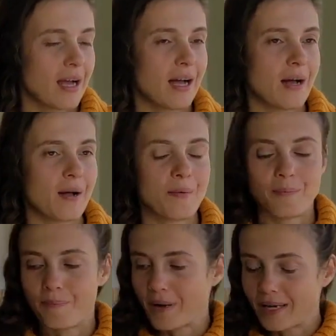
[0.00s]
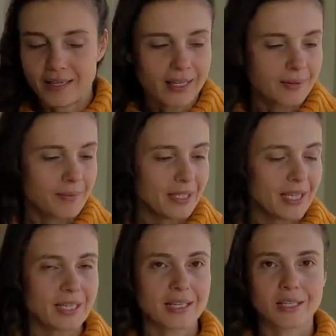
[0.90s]
but let me
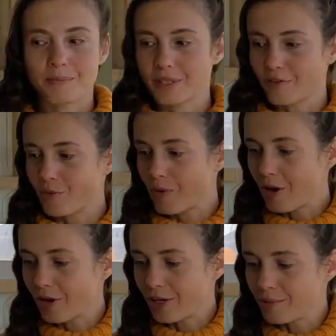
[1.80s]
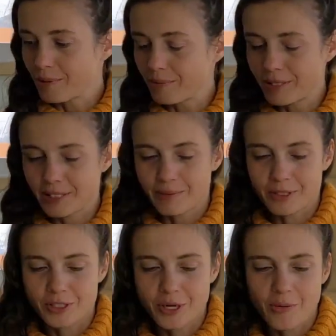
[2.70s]
get a little bit of water, maybe this will
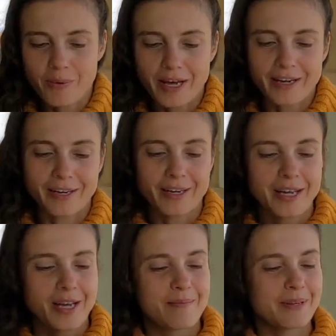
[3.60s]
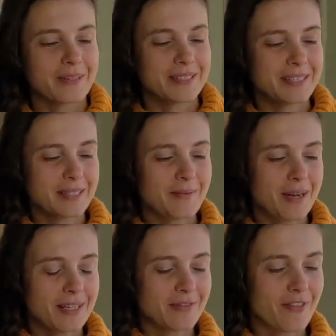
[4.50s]
show better, because this
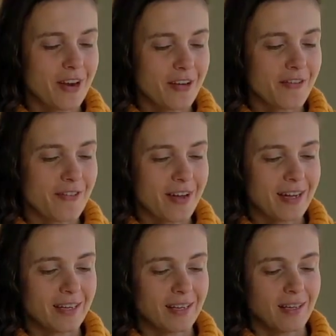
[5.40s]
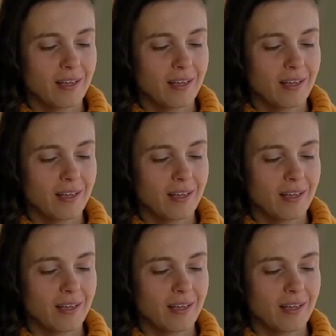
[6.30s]
one is very fun.